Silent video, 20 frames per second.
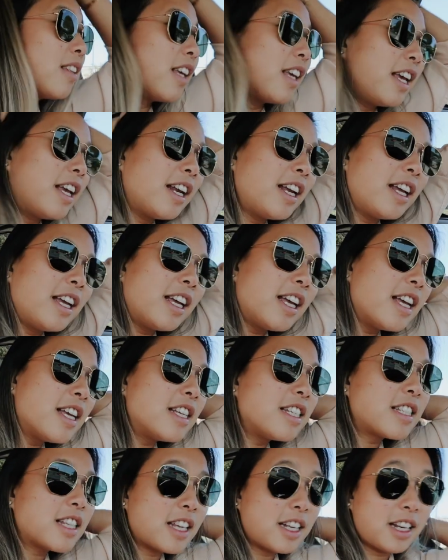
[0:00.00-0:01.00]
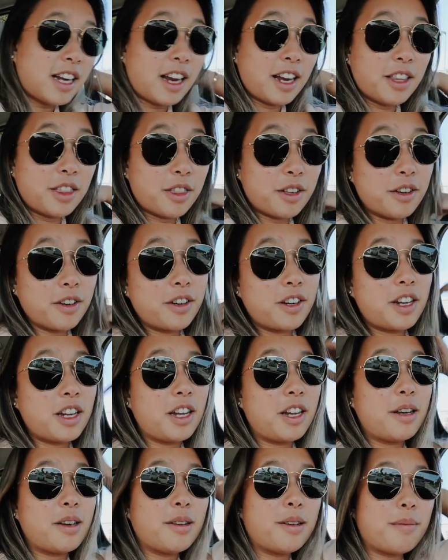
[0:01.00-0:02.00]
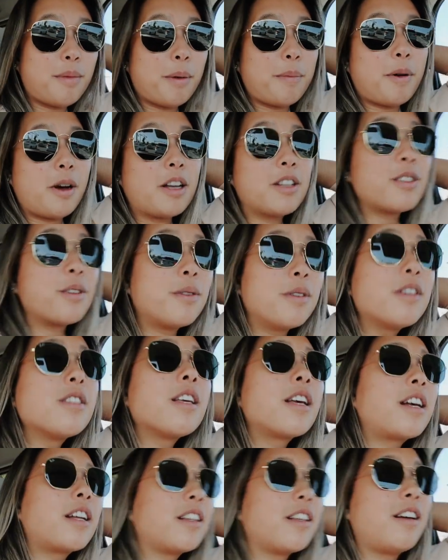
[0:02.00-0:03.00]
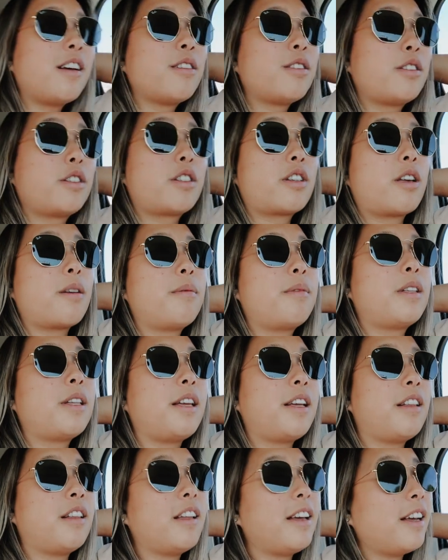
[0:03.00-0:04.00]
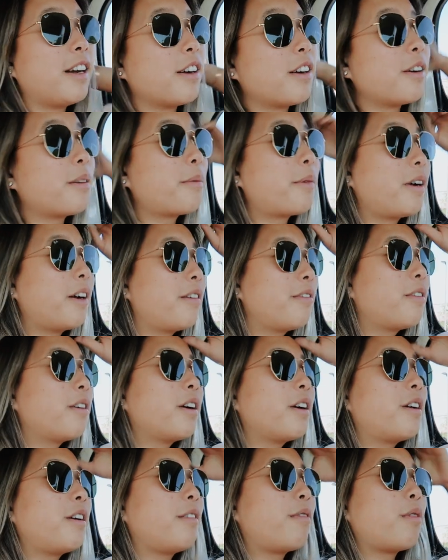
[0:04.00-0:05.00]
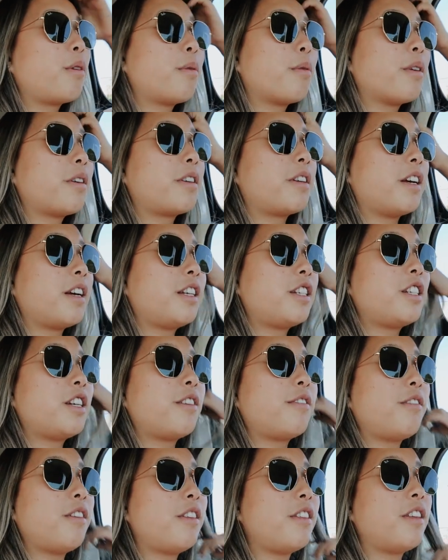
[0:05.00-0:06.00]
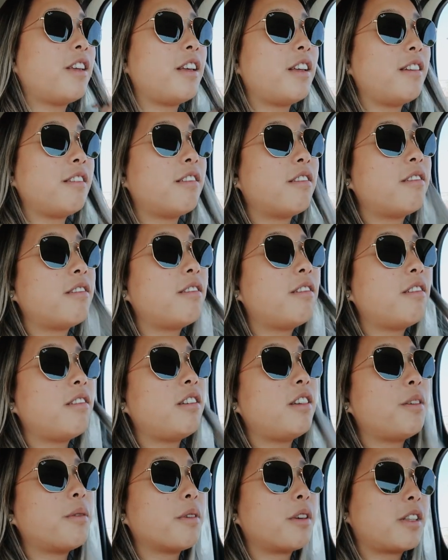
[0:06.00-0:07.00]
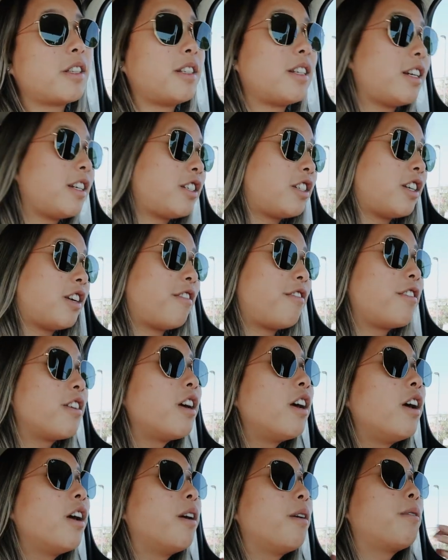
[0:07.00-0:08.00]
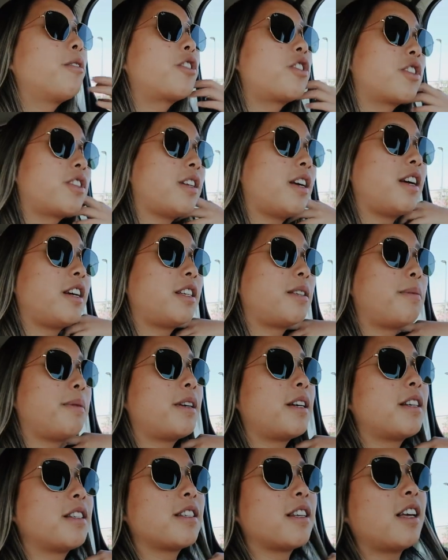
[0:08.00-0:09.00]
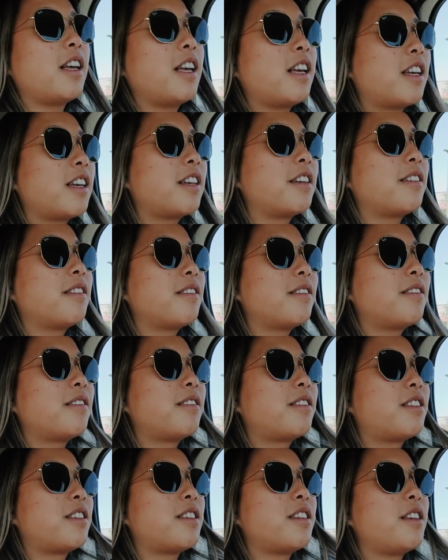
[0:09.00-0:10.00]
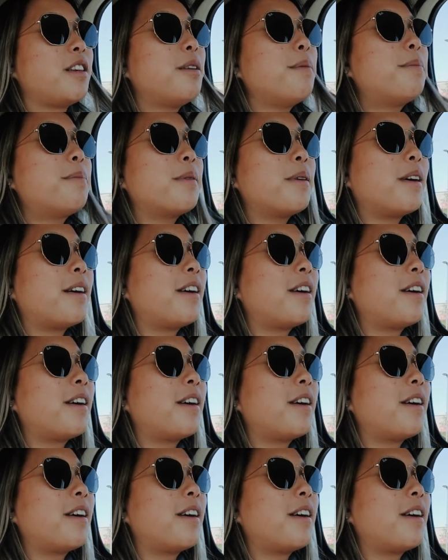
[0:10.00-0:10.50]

It is 9:30. My boss always like allows us to come in like later or whatever if we work night shift and then you work the day shift, which is nice because like sleep.